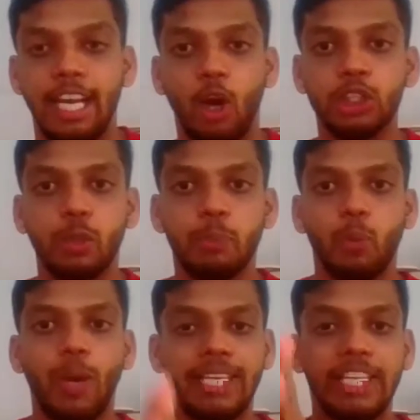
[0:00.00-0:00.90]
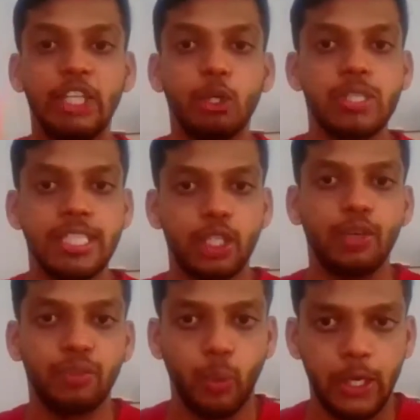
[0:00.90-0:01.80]
also provide a new set
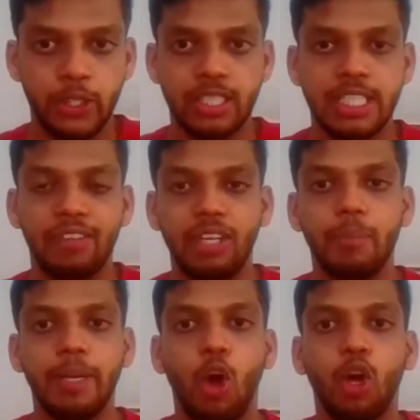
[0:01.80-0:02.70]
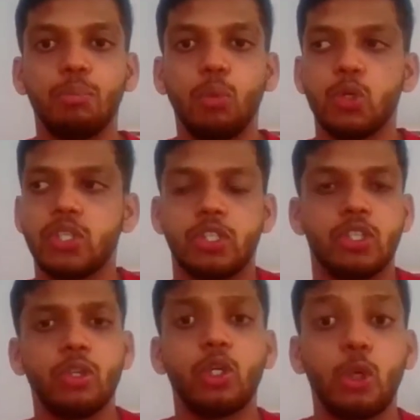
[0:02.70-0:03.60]
of questions. There will be almost
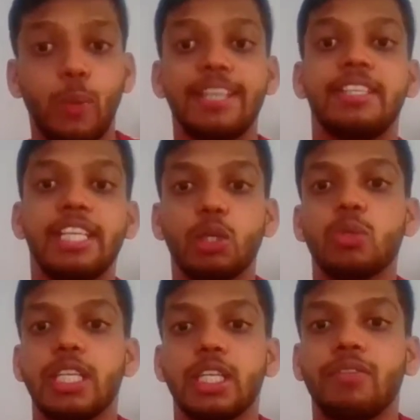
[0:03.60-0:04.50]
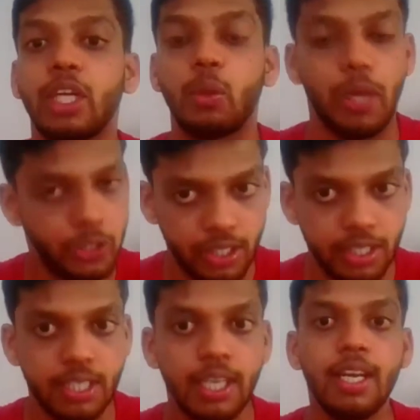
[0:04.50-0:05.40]
20 new set of
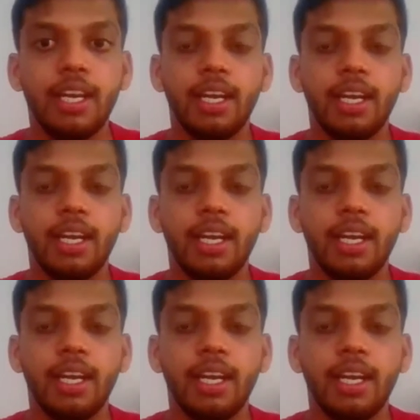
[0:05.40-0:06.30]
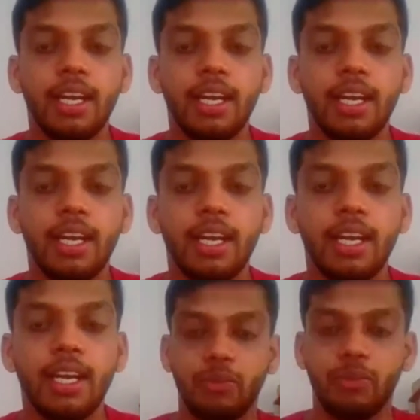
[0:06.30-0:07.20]
questions or question paper
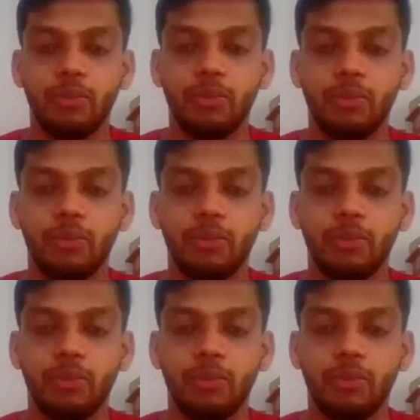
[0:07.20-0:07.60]
which I get.